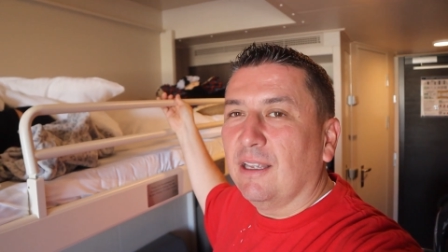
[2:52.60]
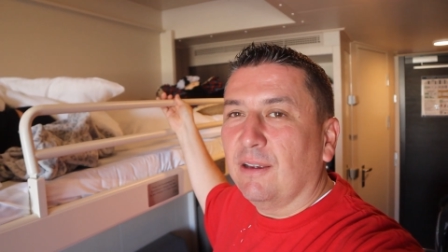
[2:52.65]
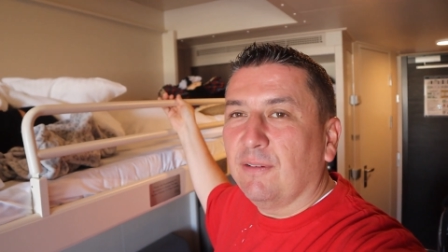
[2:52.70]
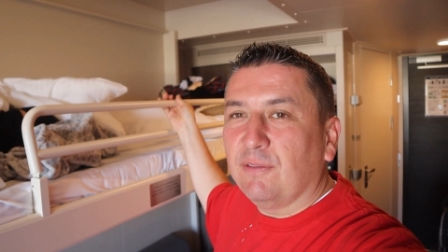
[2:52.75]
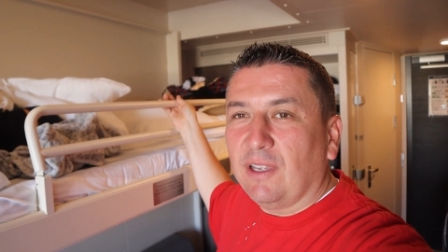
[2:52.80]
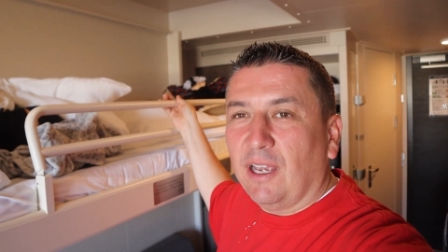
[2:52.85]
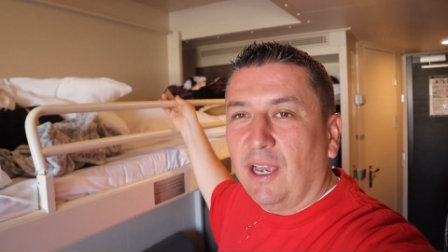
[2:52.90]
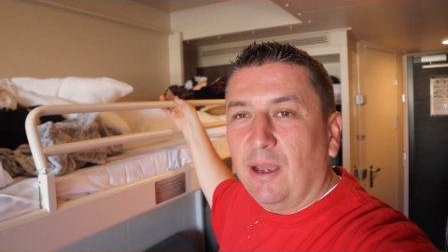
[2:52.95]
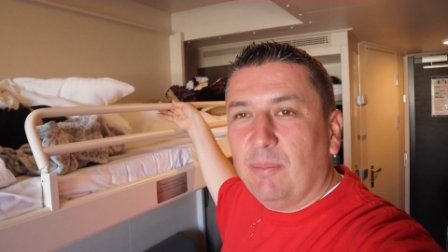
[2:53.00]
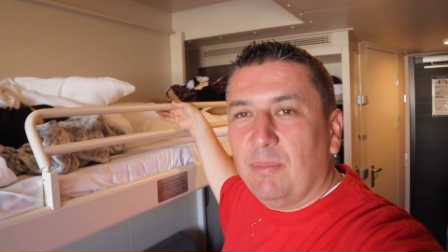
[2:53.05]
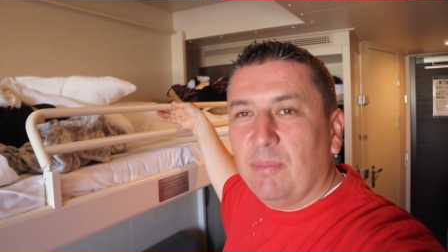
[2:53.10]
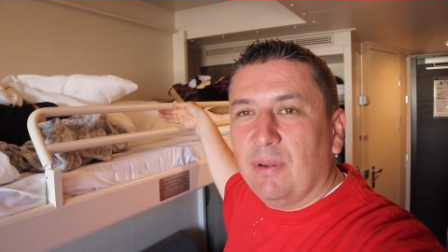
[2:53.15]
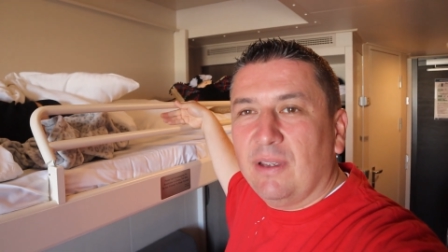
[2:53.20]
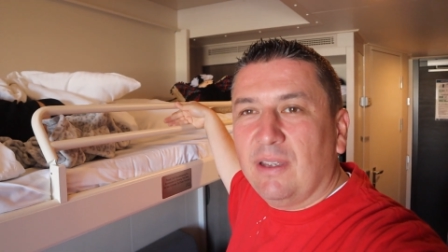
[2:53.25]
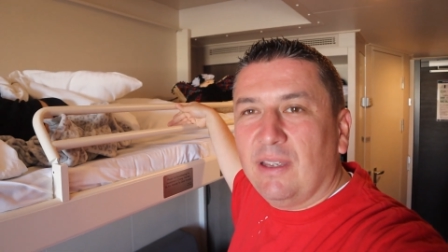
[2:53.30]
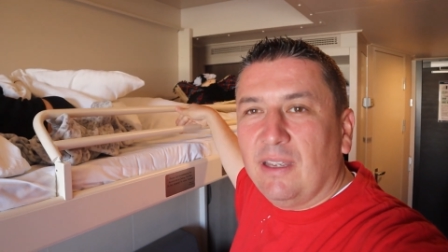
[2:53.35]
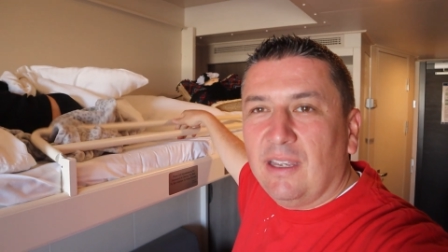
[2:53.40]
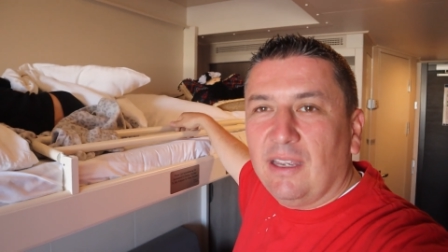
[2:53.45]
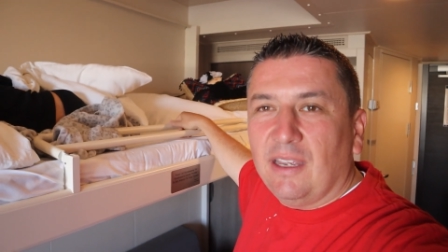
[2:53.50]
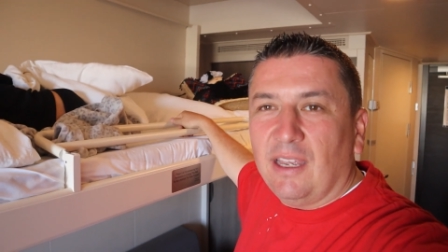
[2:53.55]
lift up,
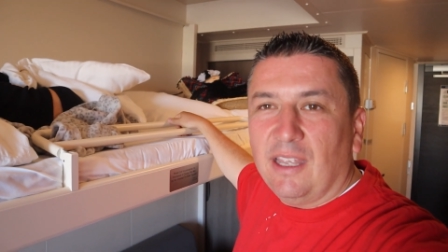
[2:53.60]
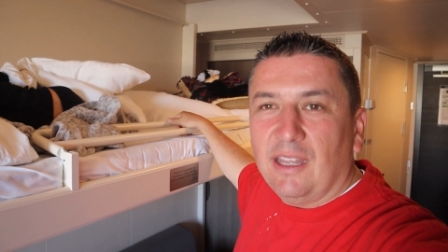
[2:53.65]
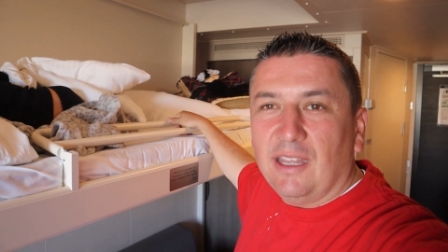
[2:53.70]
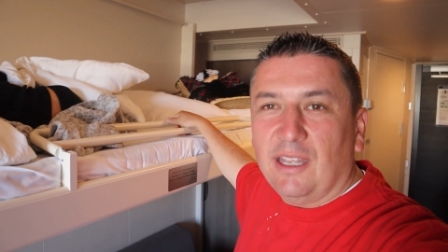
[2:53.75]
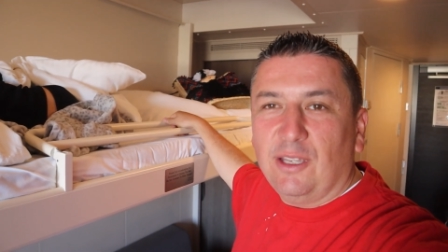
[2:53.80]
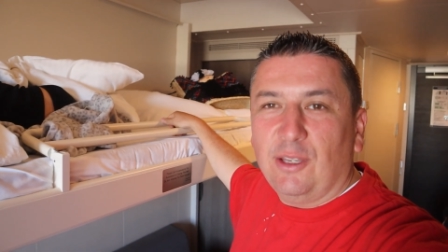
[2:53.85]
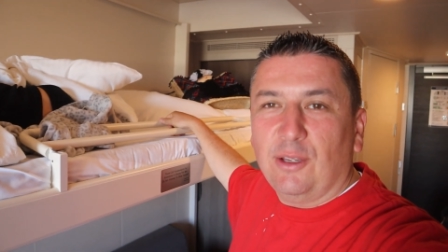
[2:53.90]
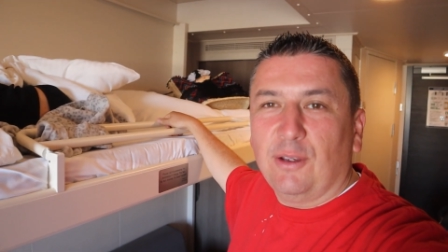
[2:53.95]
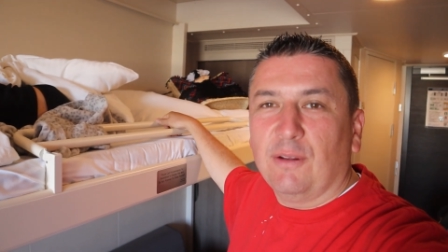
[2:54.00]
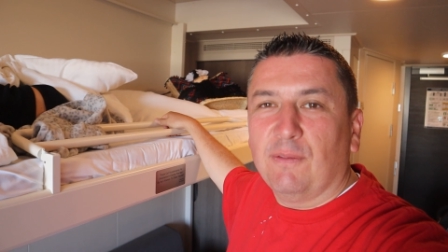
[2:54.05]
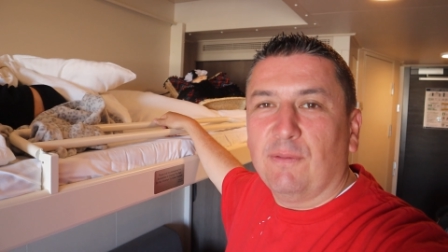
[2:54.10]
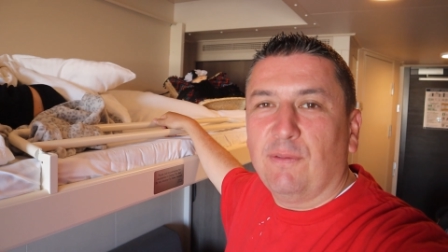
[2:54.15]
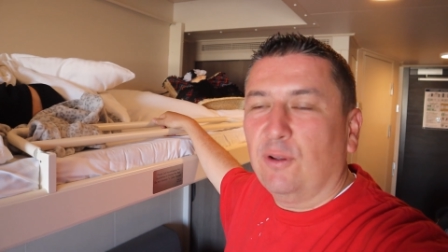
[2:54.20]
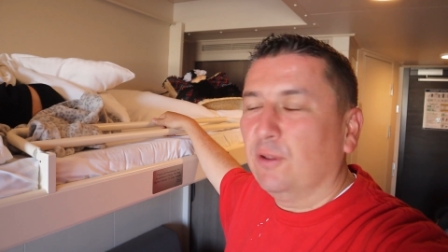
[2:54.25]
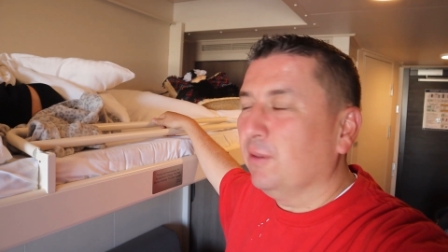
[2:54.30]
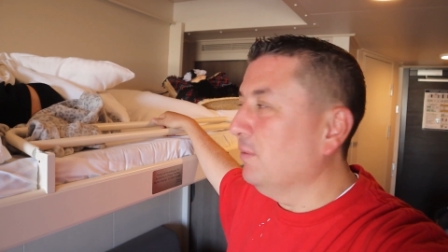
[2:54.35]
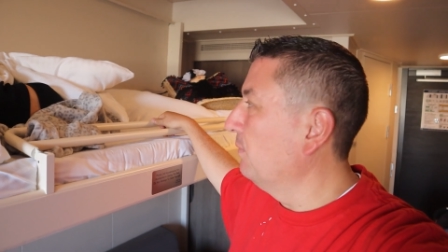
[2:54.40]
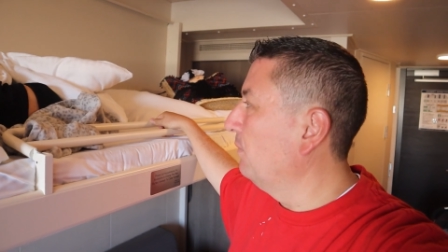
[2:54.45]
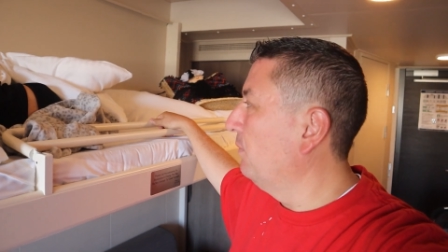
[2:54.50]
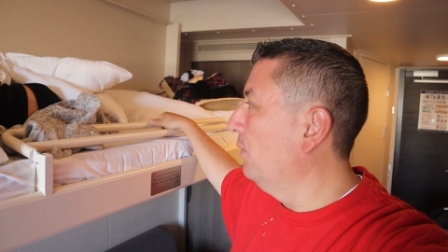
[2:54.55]
and then you can fold them